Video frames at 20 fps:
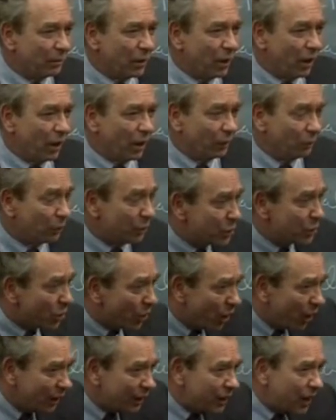God. When
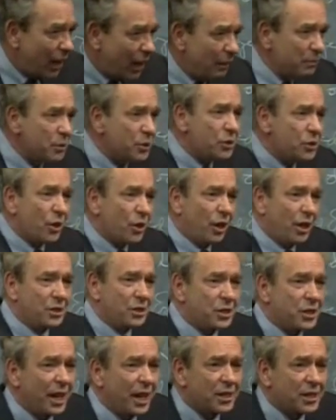John comes, John
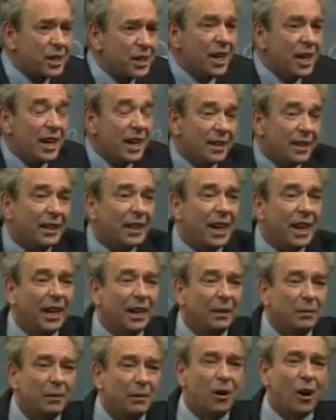says, the
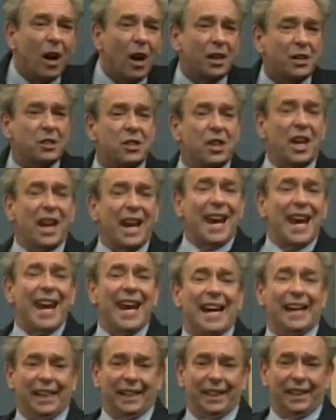kingdom of God is at
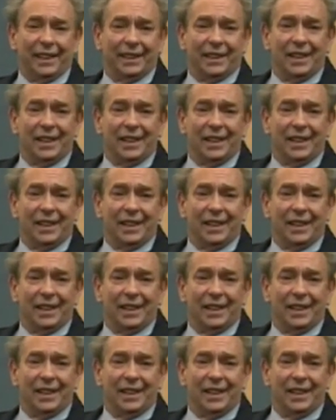hand.